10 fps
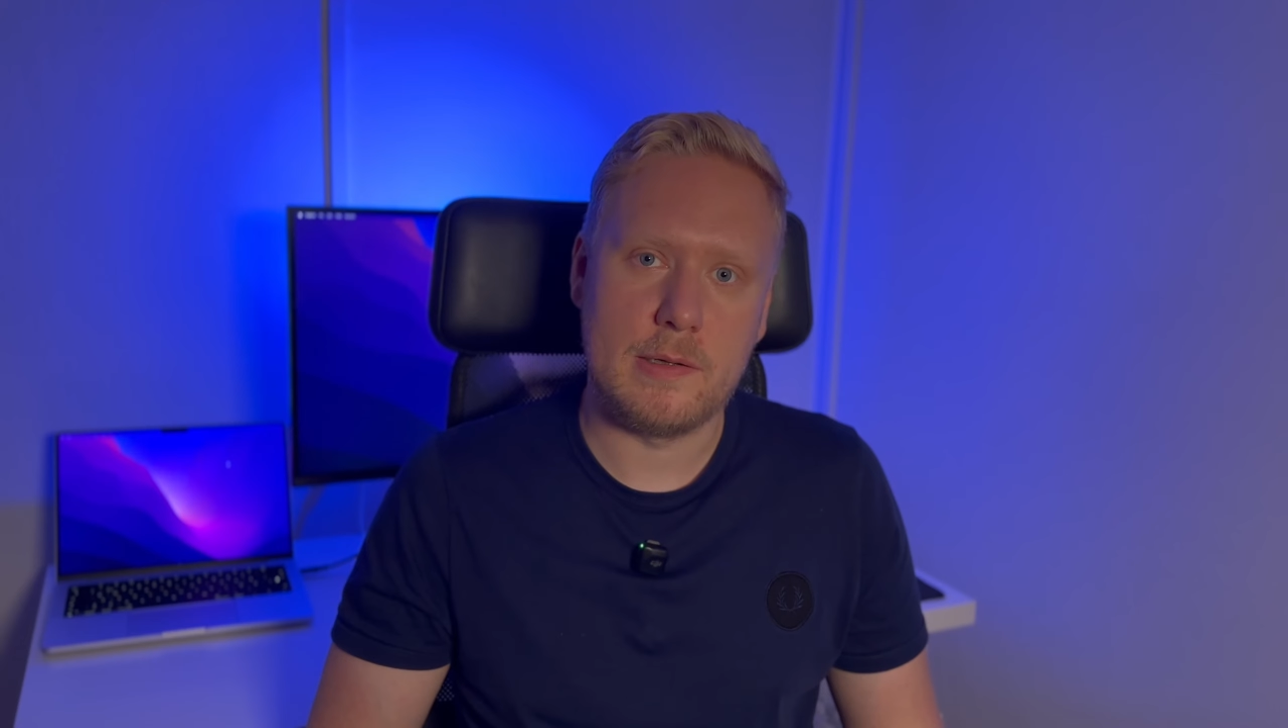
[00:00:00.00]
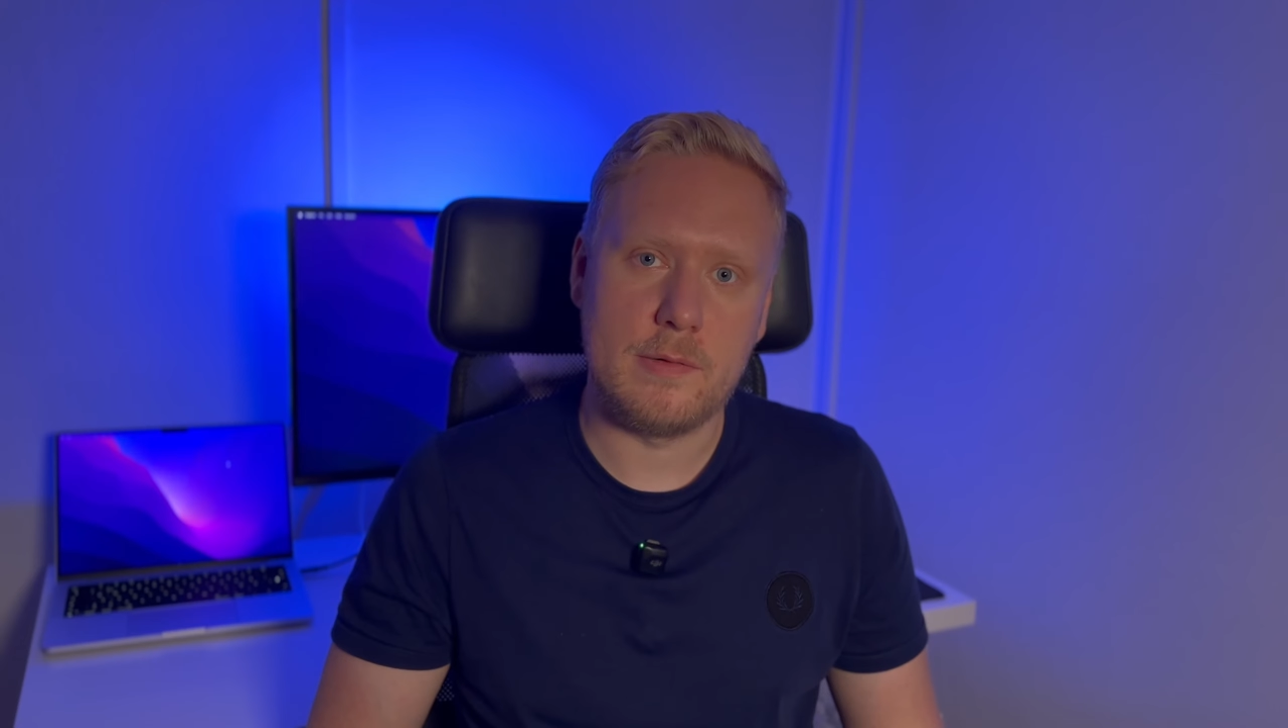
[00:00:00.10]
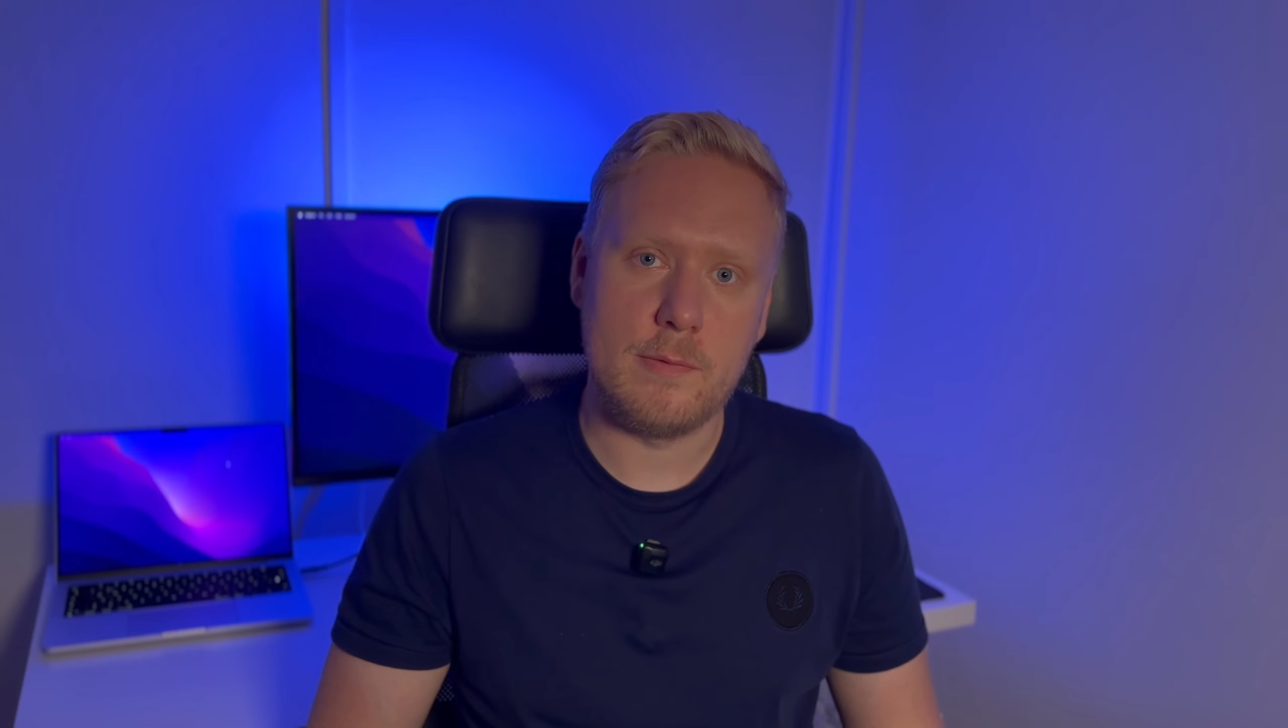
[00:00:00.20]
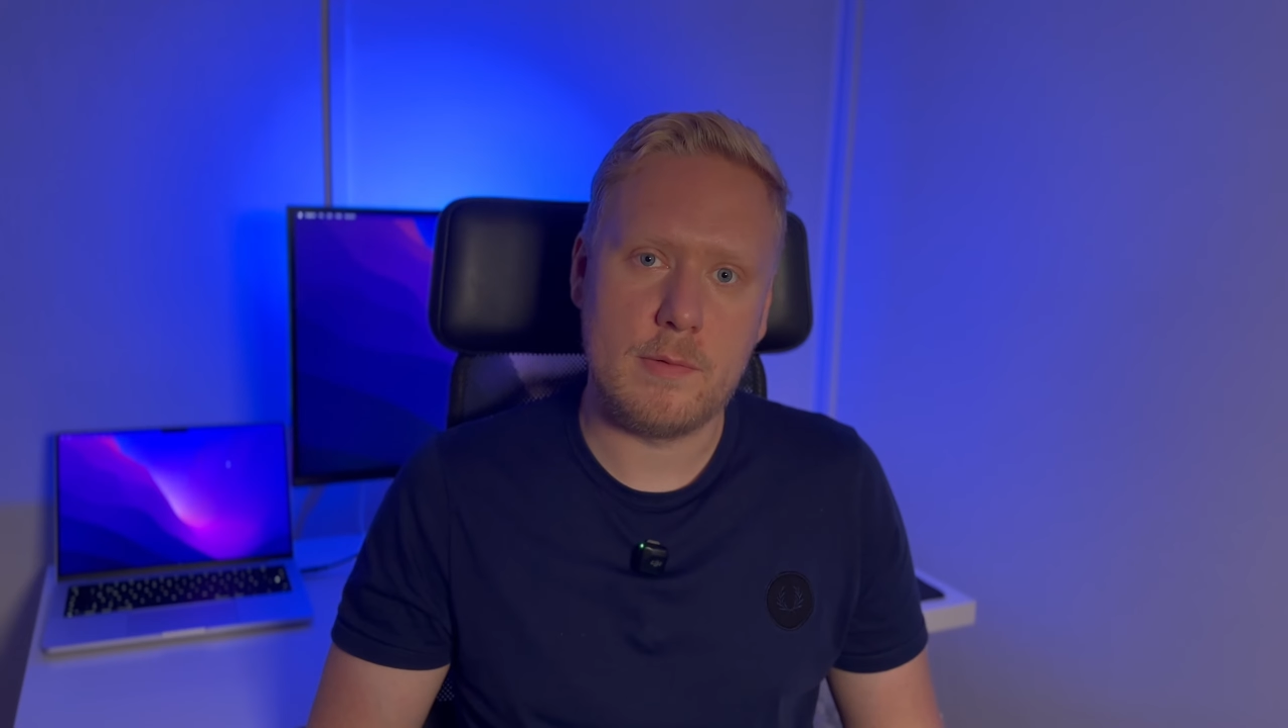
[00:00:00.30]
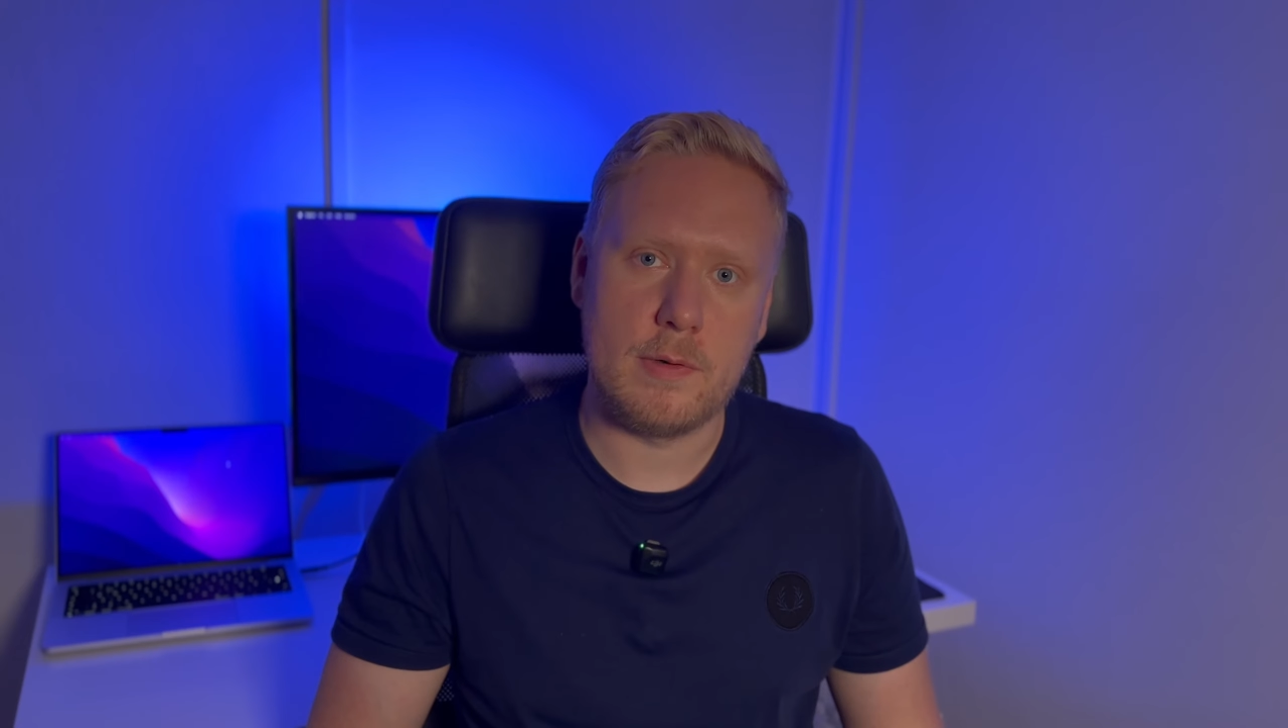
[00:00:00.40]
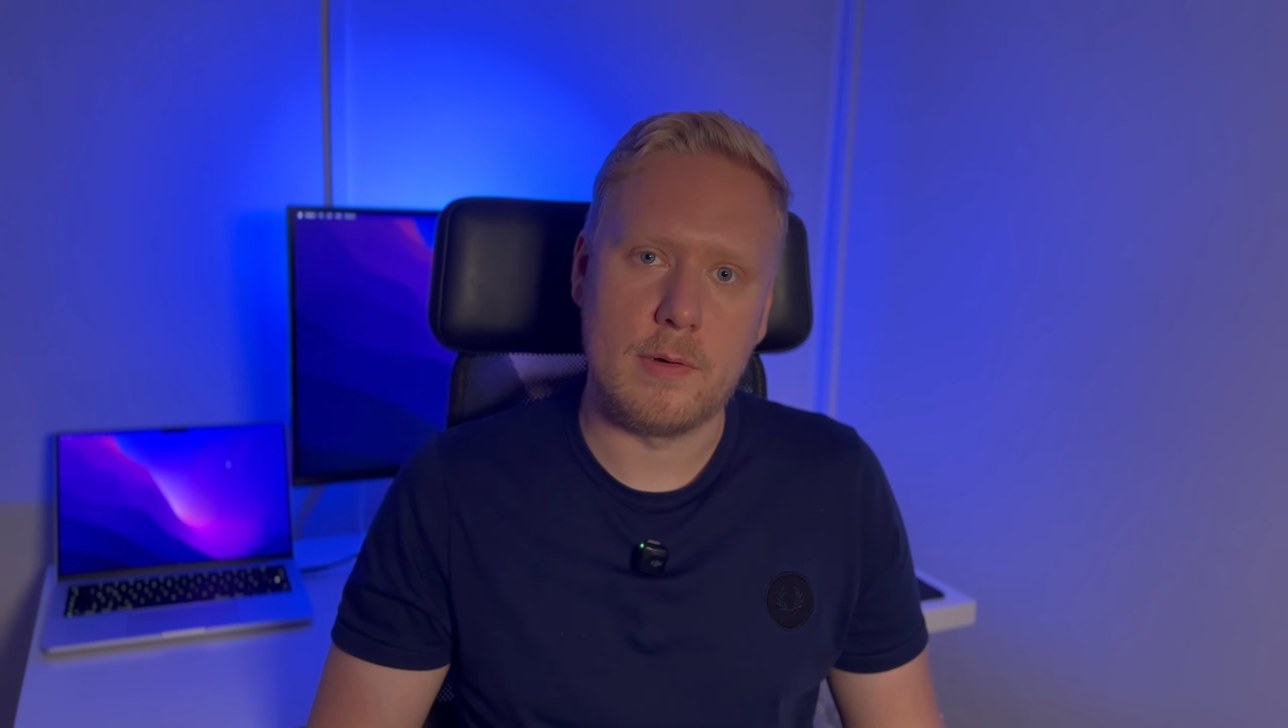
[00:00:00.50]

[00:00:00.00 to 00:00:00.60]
that you are